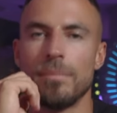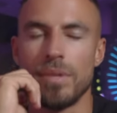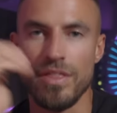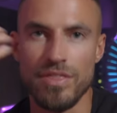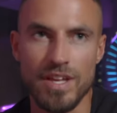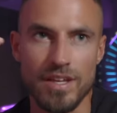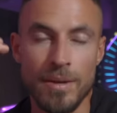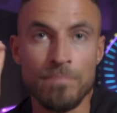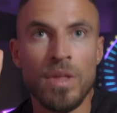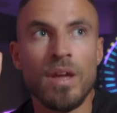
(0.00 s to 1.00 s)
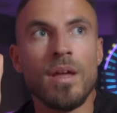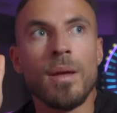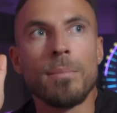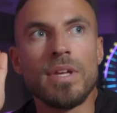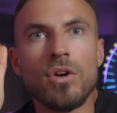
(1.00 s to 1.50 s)
But I think
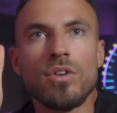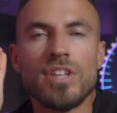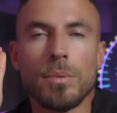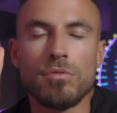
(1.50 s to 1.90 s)
because they were